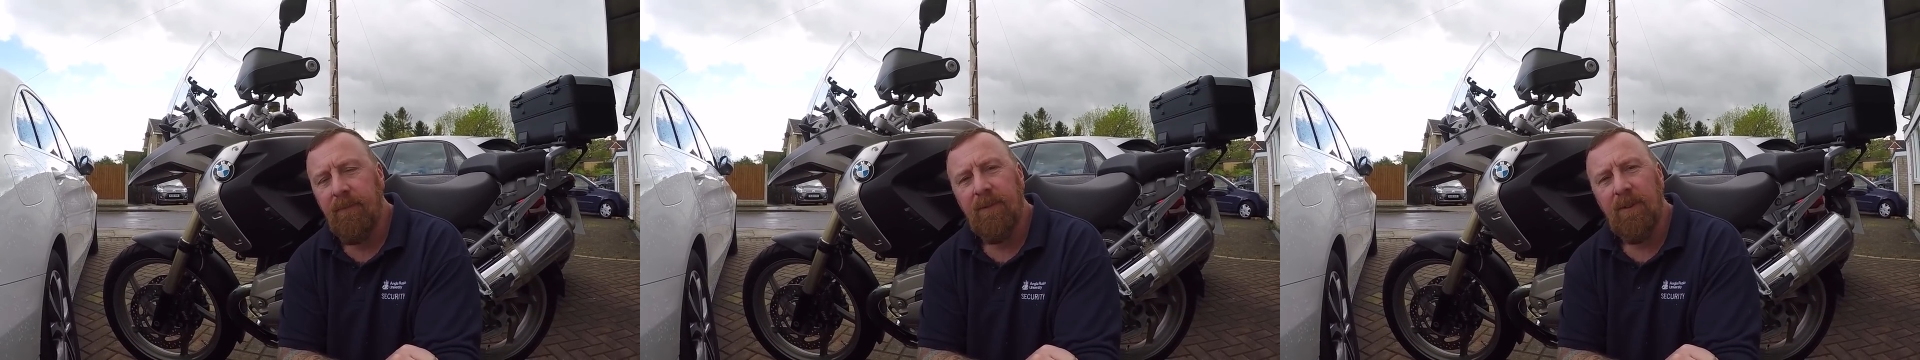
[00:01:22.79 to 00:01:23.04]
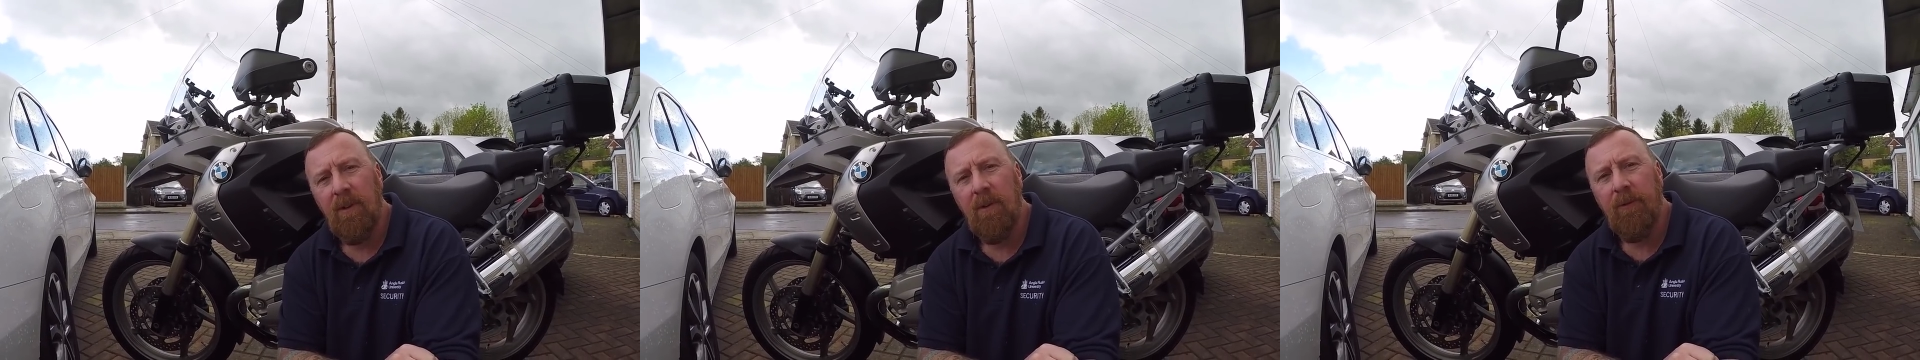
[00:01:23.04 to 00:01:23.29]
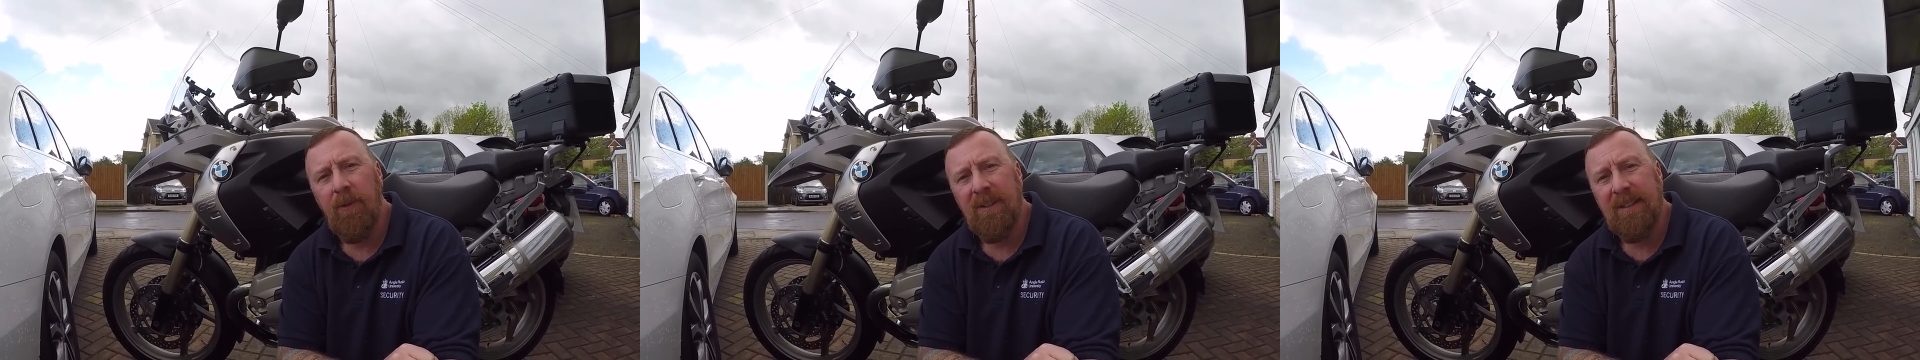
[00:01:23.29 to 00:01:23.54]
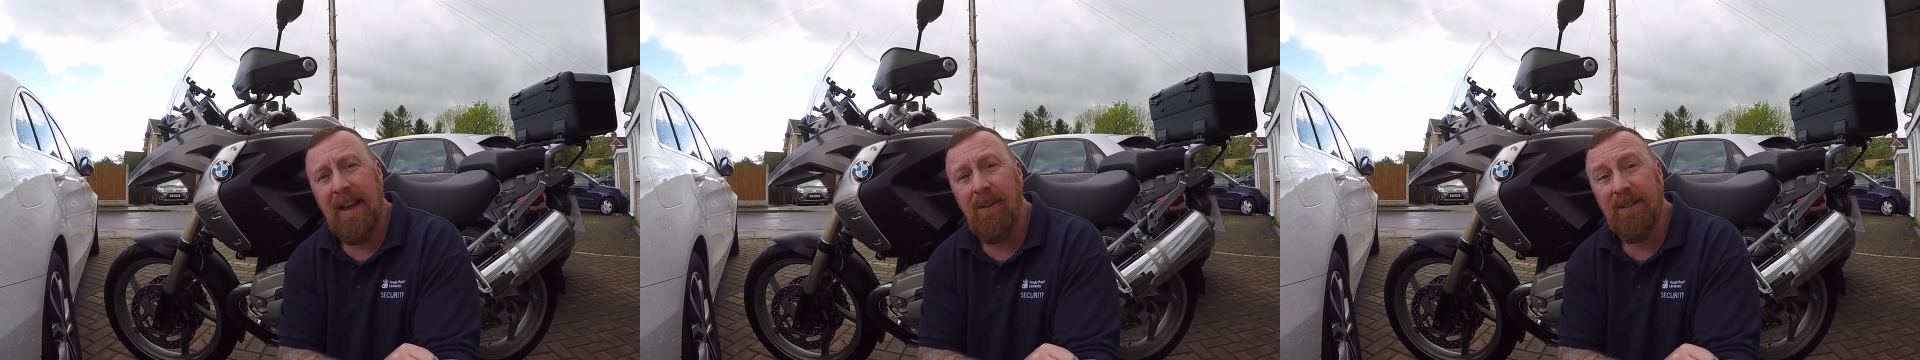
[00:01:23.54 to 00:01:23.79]
So I looked for the
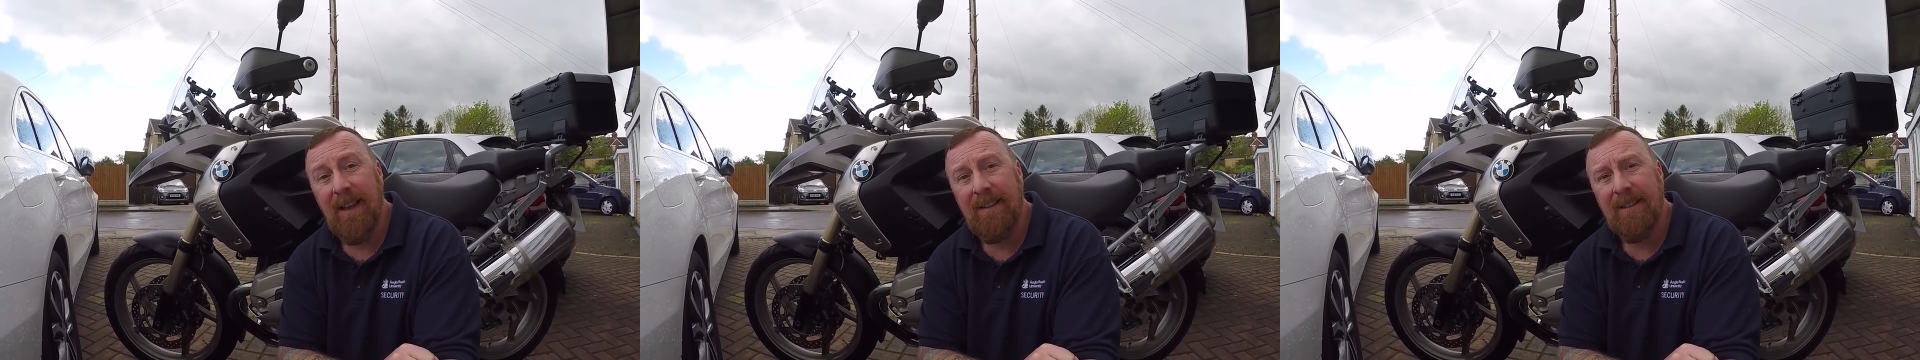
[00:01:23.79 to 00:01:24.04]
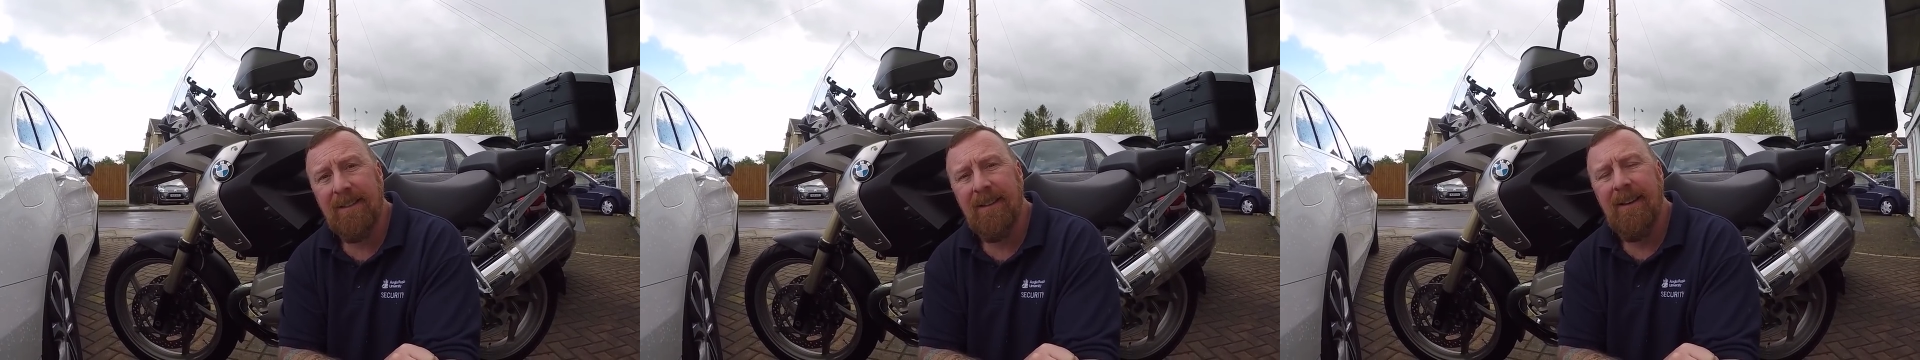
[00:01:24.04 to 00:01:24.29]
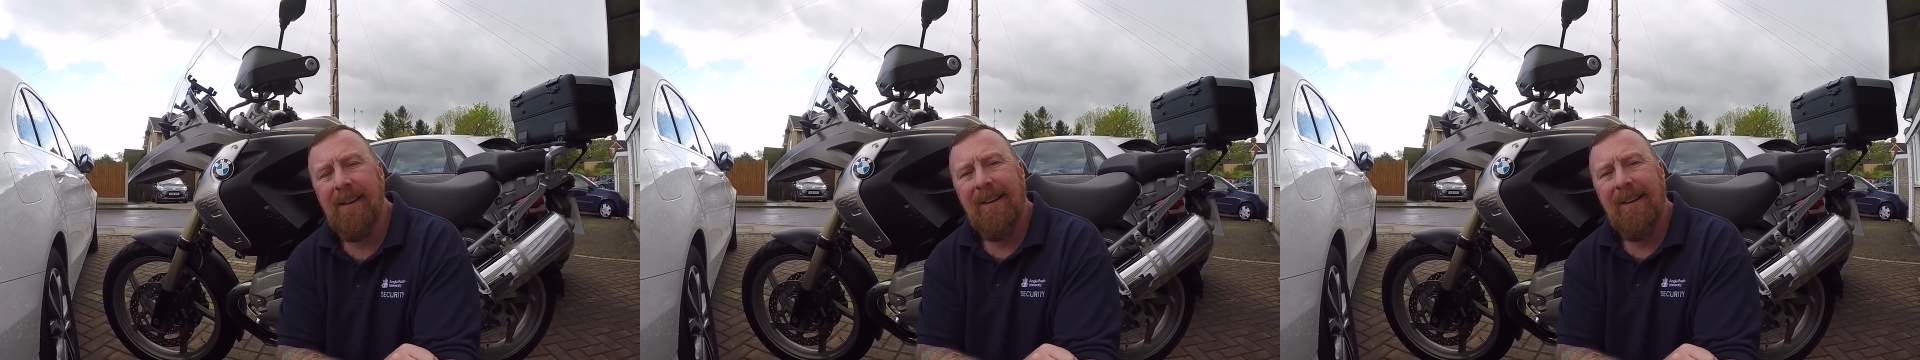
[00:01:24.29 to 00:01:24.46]
sales ads